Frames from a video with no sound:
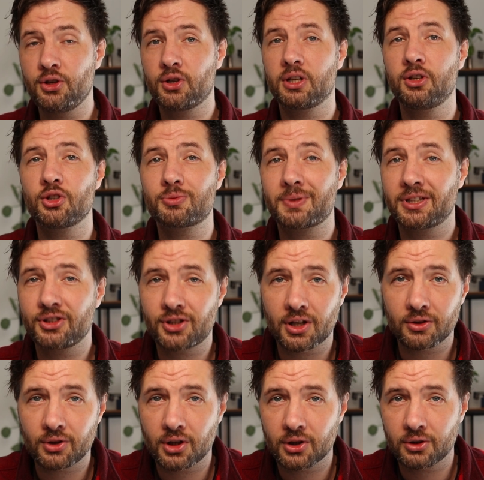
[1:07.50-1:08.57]
And you can use my
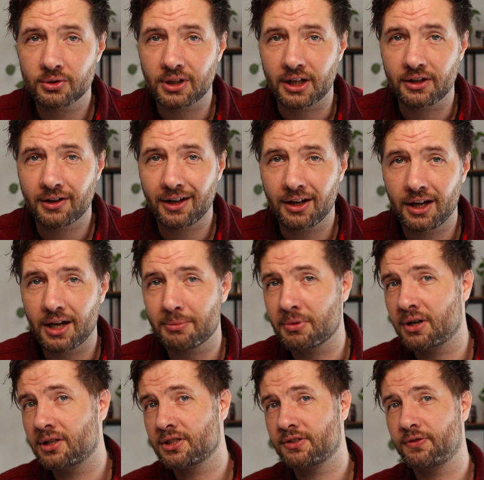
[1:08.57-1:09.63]
discount code R K K
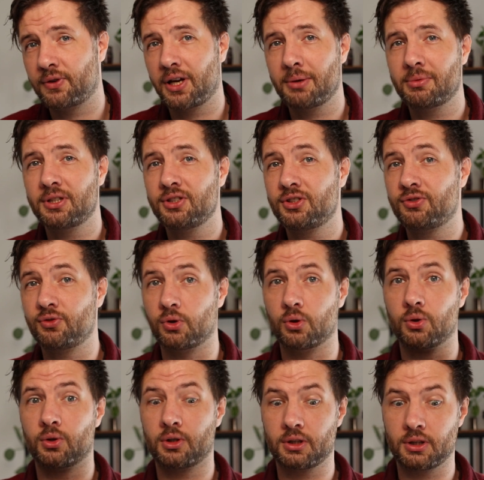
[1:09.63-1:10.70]
Maris Freimanis
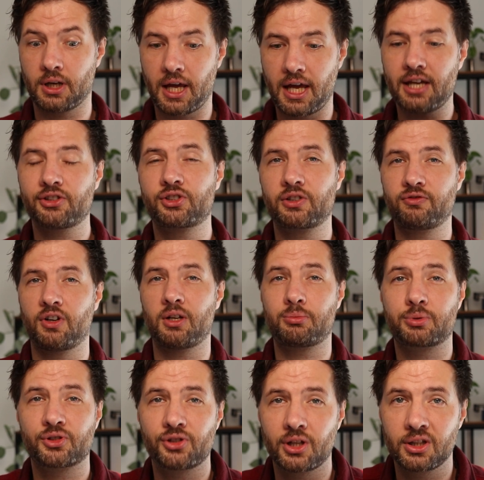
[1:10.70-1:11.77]
for extra five
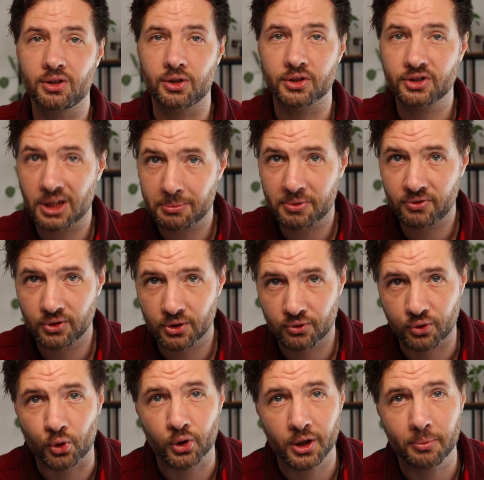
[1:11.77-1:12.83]
percent on top of your
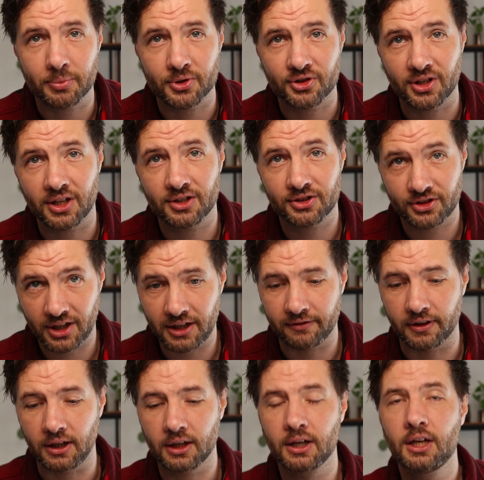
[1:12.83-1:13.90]
forty percent
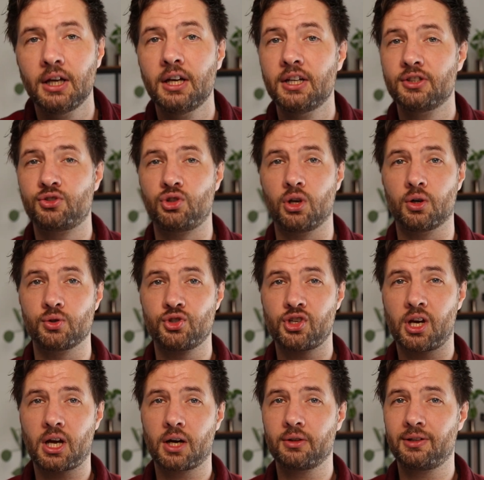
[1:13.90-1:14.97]
saving. So
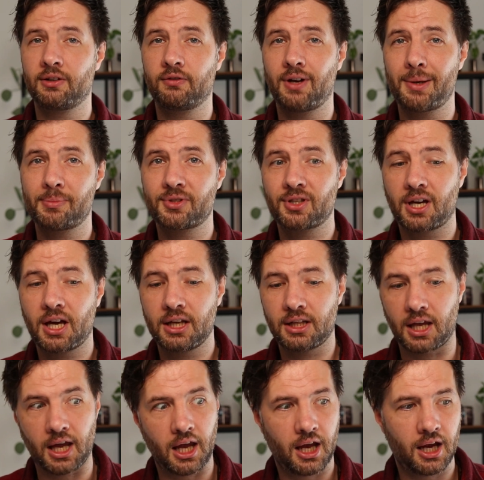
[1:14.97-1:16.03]
check out their website,
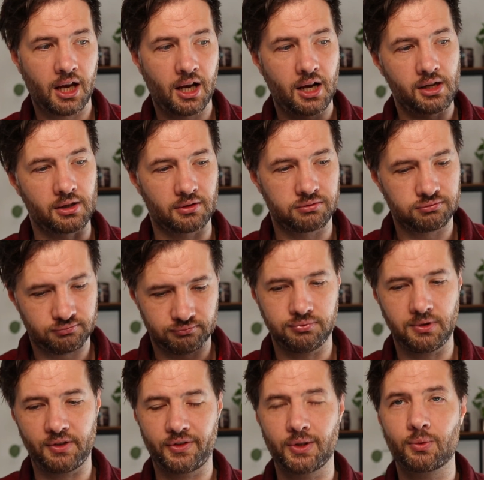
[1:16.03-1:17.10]
and
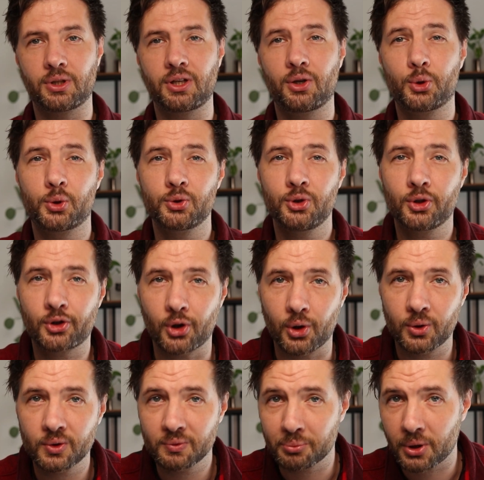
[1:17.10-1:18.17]
if you want to own your
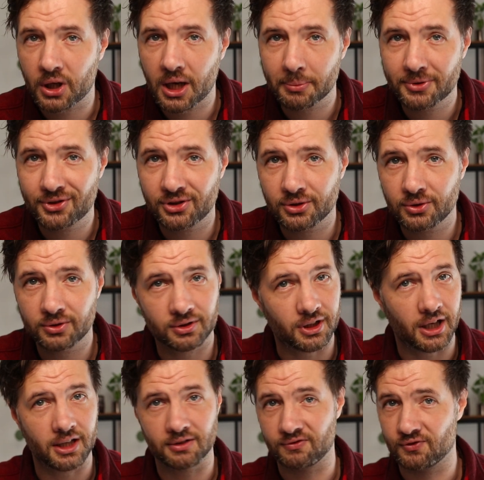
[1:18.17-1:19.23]
own mock-up suit,
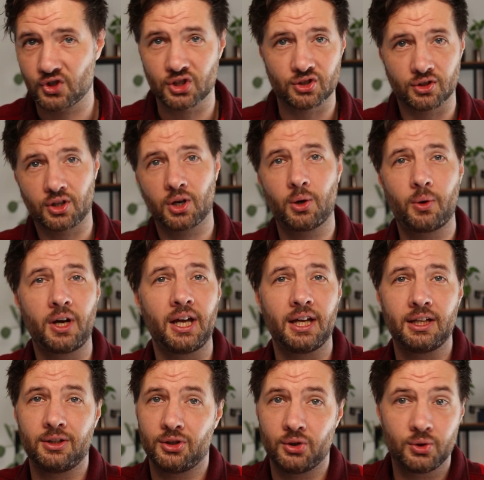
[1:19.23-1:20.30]
then just go
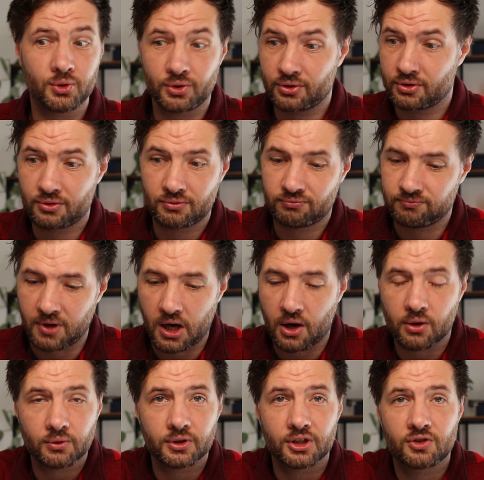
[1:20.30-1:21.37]
and use, you
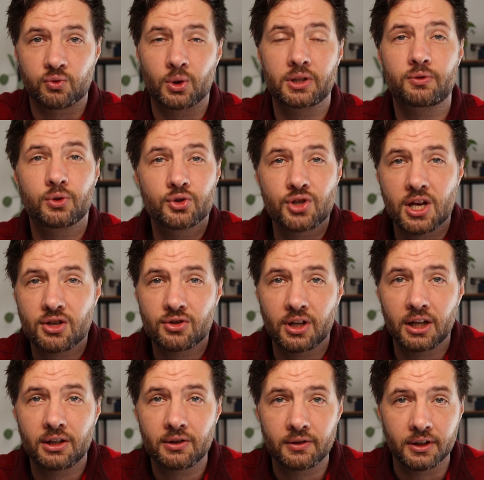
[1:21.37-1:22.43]
know, this wonderful chance to
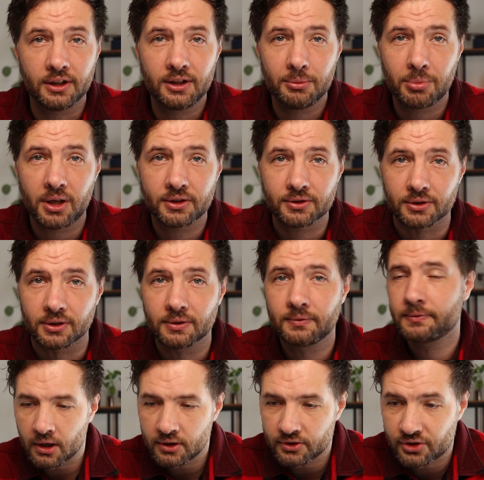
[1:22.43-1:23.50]
get their indie bundle.
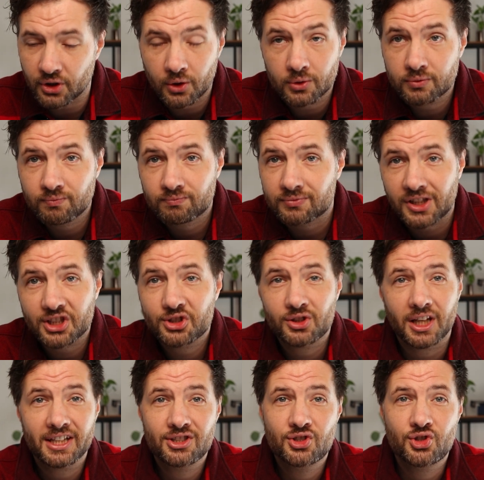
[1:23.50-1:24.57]
So
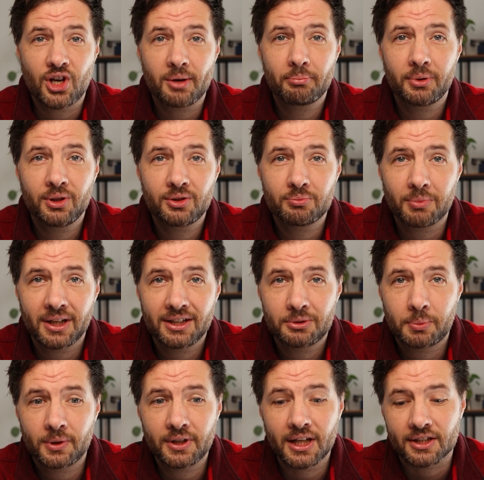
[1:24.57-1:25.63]
just let's jump into my
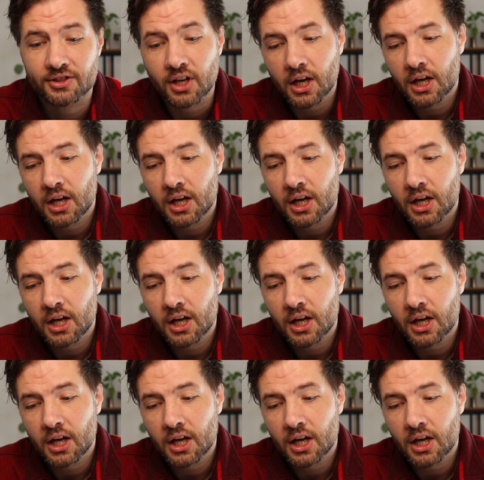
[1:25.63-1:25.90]
experience.